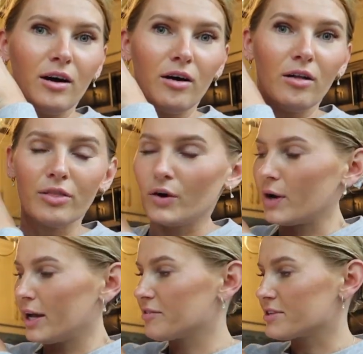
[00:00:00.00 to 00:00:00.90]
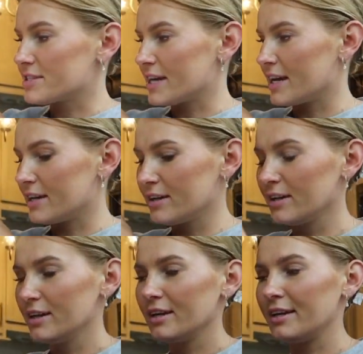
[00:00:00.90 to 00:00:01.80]
Although I have to say,
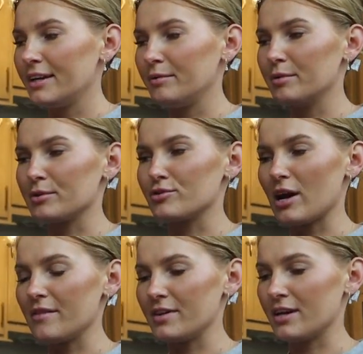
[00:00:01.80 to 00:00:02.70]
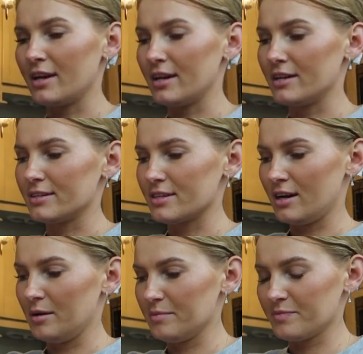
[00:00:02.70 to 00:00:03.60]
we were driving and
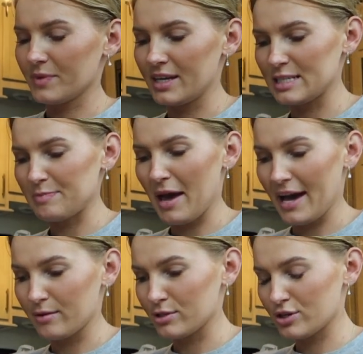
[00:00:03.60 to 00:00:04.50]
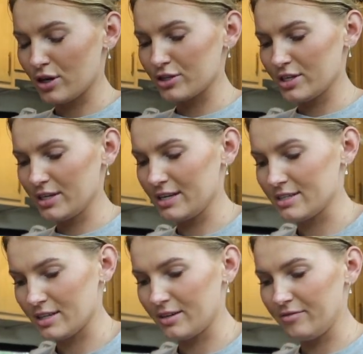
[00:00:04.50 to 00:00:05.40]
his pad was charging. He
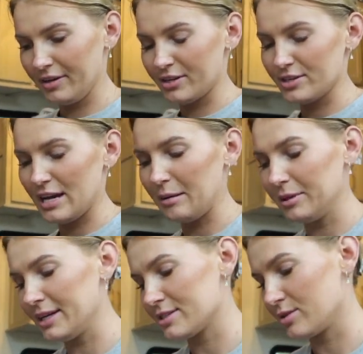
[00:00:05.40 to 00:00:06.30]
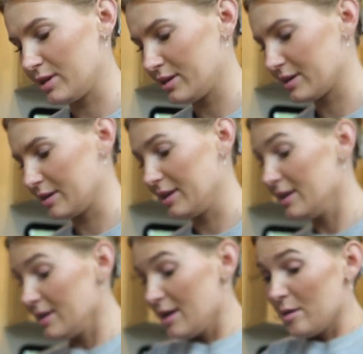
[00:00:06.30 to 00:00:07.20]
has like a Fire tablet, so he
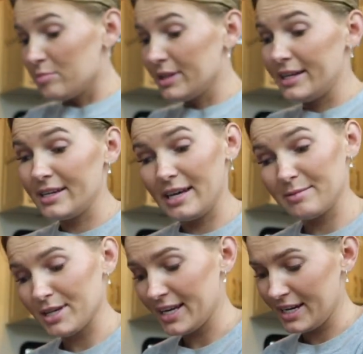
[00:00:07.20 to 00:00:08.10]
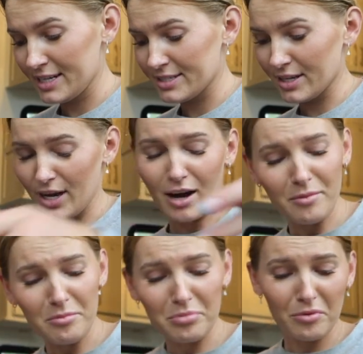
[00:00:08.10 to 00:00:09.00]
couldn't play any games on he's like,
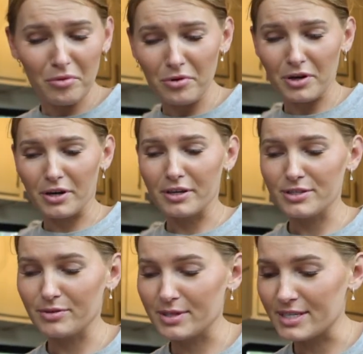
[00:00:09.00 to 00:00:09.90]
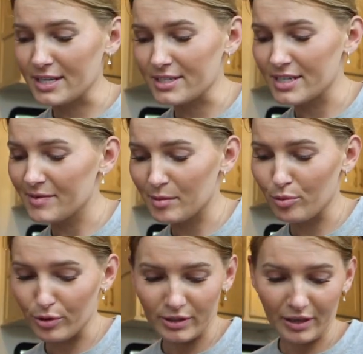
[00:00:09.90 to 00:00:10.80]
I'm bored. So this says, never
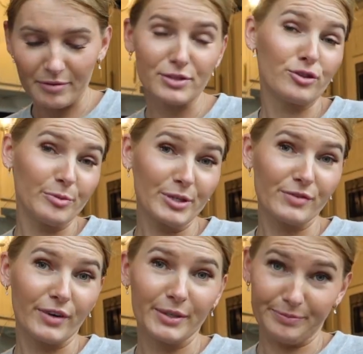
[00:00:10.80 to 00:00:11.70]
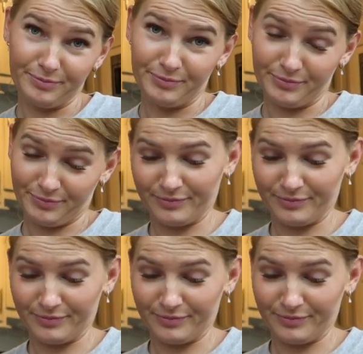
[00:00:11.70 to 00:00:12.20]
bored, life is too much fun.